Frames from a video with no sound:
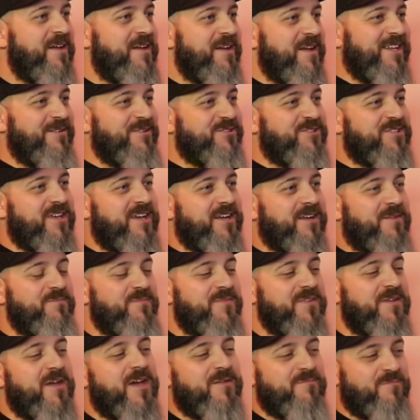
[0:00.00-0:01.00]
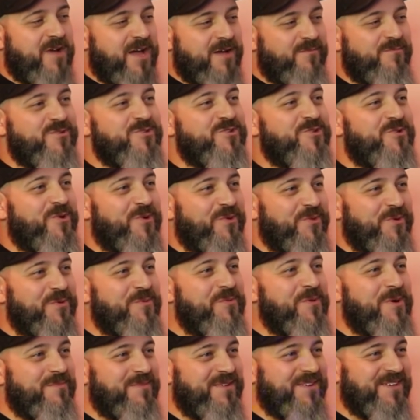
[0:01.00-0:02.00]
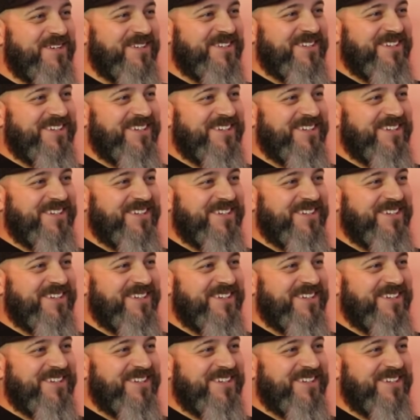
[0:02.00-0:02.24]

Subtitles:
and he was like, "And mine was an older woman."